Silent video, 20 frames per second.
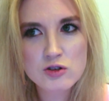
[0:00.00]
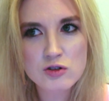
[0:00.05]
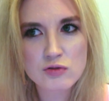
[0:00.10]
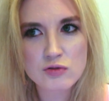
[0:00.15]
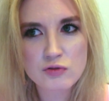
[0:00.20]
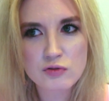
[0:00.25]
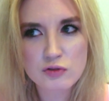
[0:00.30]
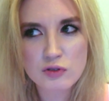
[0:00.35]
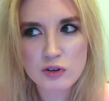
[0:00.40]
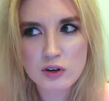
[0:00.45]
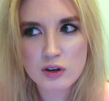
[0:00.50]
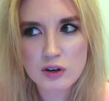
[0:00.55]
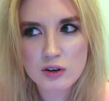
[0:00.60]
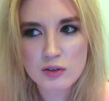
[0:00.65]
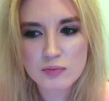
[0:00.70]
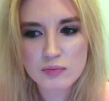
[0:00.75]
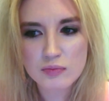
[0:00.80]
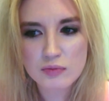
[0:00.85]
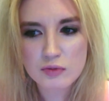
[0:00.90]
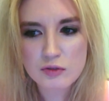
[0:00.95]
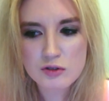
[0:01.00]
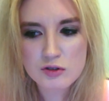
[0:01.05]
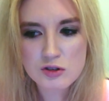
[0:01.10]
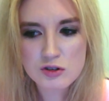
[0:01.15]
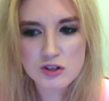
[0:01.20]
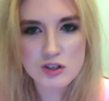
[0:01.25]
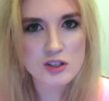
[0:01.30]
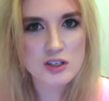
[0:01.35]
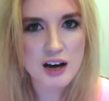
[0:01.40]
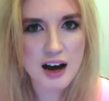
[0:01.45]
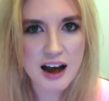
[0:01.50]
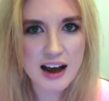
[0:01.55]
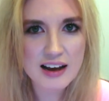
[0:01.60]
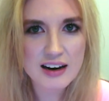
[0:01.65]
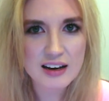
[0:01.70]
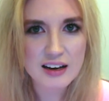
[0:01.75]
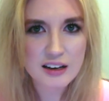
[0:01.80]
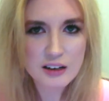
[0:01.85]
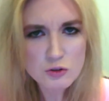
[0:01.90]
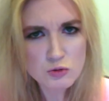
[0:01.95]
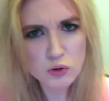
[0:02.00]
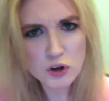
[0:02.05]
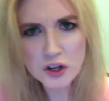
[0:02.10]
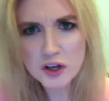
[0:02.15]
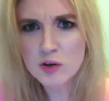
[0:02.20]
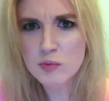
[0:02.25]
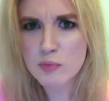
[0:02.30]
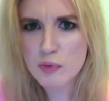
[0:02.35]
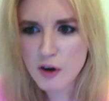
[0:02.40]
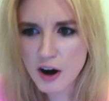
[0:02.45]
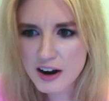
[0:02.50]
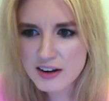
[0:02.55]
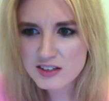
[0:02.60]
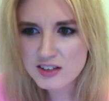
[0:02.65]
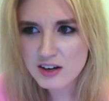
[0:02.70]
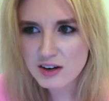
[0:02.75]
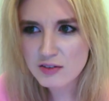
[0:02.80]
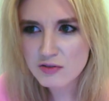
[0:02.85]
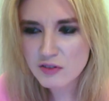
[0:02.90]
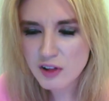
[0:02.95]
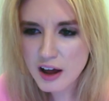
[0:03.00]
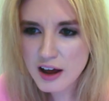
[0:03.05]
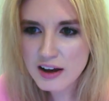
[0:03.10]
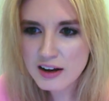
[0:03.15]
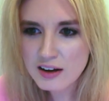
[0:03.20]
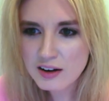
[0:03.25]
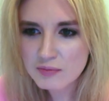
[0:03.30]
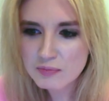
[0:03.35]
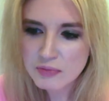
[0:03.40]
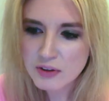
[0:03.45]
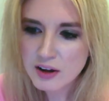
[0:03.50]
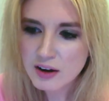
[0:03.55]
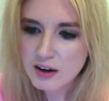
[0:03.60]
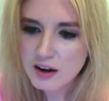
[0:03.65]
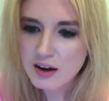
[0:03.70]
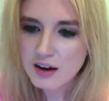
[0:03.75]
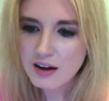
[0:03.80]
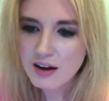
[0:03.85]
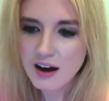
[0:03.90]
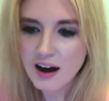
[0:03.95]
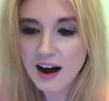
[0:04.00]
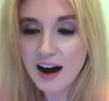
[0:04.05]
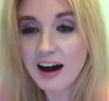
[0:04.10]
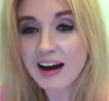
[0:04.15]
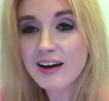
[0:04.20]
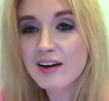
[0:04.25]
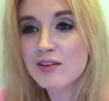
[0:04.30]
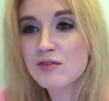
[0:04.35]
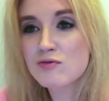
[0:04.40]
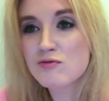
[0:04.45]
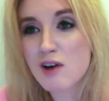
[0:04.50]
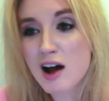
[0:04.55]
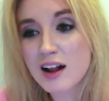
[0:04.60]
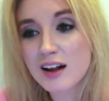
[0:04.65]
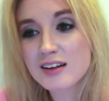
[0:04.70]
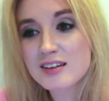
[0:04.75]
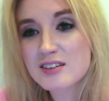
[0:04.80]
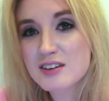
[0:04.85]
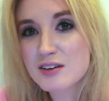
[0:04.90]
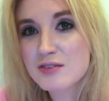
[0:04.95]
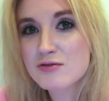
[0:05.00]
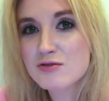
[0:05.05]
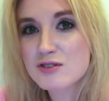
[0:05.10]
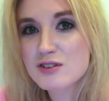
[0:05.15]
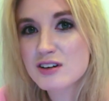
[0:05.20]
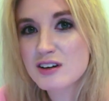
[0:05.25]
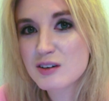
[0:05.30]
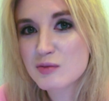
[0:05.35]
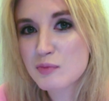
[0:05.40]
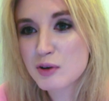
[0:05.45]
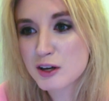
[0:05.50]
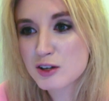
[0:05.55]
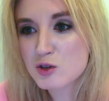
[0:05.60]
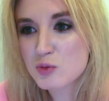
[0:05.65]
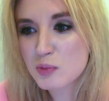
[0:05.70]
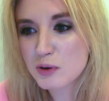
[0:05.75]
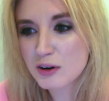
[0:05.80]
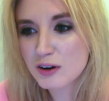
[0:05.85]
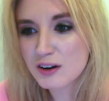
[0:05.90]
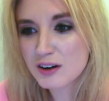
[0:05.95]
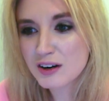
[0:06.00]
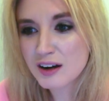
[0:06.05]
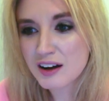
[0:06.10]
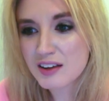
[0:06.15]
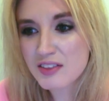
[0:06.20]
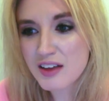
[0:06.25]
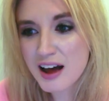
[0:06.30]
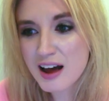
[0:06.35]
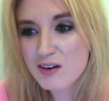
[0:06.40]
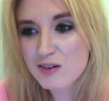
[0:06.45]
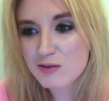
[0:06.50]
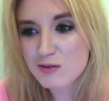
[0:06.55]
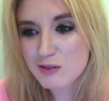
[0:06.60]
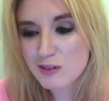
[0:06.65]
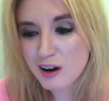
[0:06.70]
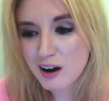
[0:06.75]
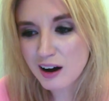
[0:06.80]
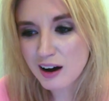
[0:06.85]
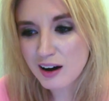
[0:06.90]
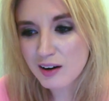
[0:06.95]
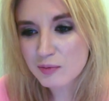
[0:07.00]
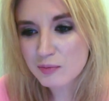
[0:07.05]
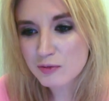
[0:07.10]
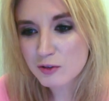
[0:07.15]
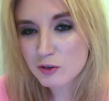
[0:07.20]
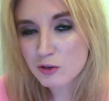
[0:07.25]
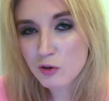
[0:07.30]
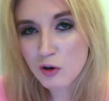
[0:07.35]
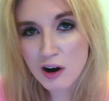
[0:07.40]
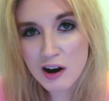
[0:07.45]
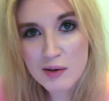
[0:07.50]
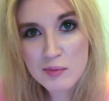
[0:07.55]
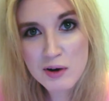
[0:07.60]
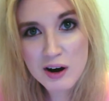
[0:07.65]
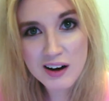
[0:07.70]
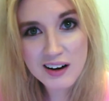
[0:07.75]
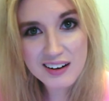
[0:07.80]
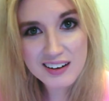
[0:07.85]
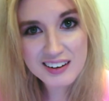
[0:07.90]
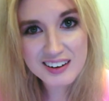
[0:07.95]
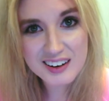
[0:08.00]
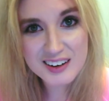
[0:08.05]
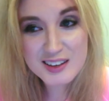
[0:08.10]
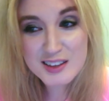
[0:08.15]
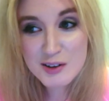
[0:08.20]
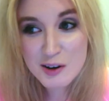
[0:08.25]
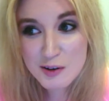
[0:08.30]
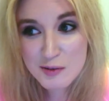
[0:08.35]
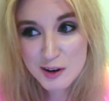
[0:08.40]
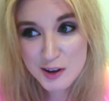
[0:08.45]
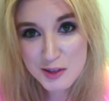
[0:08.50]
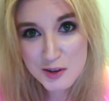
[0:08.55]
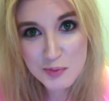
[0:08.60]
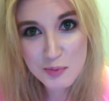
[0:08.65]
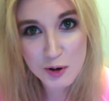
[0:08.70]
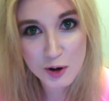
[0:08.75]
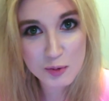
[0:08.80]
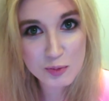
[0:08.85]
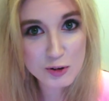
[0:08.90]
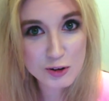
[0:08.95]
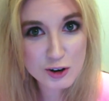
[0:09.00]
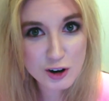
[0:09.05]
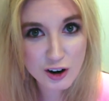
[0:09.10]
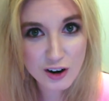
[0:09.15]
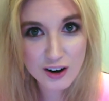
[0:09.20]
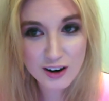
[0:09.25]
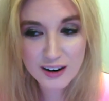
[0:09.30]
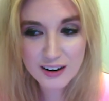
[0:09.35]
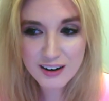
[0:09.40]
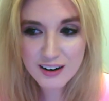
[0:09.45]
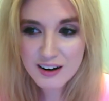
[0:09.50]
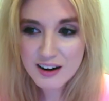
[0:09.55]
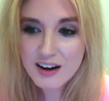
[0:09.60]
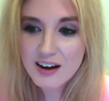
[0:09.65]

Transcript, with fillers: of society, it's really impressive. Like, I have relatives in Pittsburgh, and that grandma in the purple car,